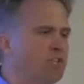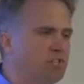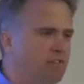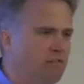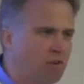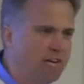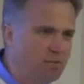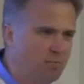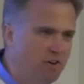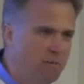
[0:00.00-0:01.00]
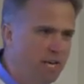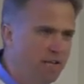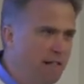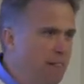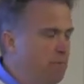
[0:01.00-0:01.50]
the Civil Rights
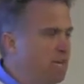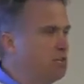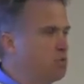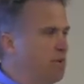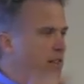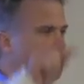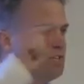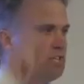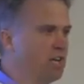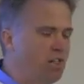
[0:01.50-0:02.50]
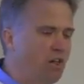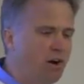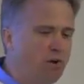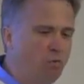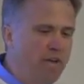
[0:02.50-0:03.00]
Movement, because when Lewis and
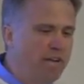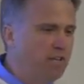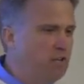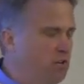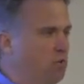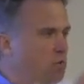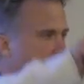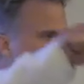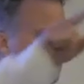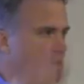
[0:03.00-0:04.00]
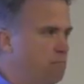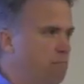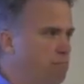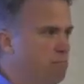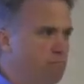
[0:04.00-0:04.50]
Clark went to, you
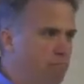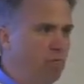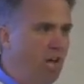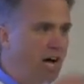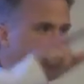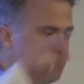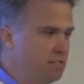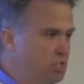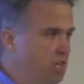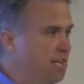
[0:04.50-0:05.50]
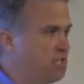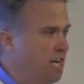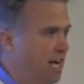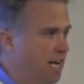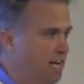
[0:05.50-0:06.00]
know, plot
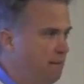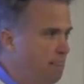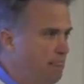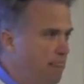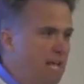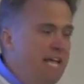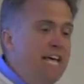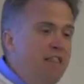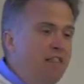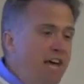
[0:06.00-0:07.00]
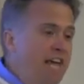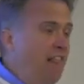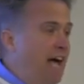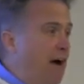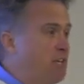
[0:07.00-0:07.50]
genocide, they
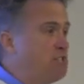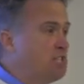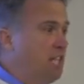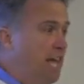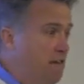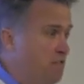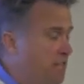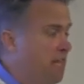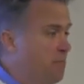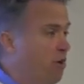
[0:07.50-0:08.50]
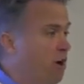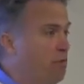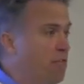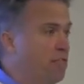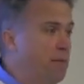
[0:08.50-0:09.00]
allowed a slave that they brought
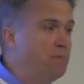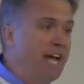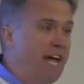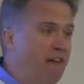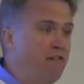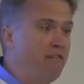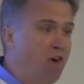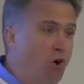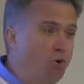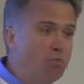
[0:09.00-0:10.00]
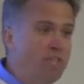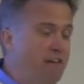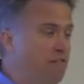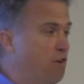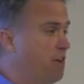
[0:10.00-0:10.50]
with them to have a vote when
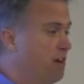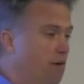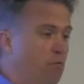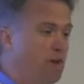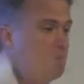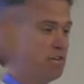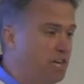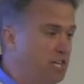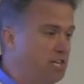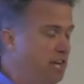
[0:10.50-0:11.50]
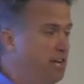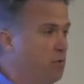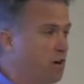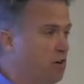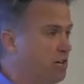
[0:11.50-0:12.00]
they voted on whether to
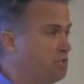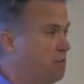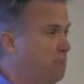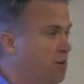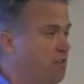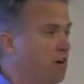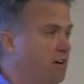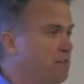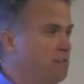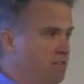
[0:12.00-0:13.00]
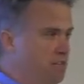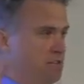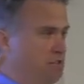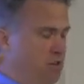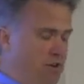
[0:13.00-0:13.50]
continue across some river.
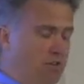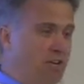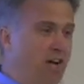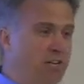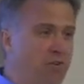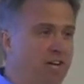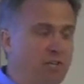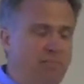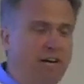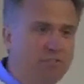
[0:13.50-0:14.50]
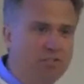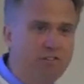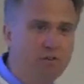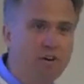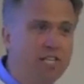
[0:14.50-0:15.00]
So don't talk to us about
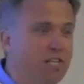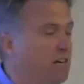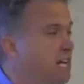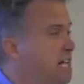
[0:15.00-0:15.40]
civil rights. You know.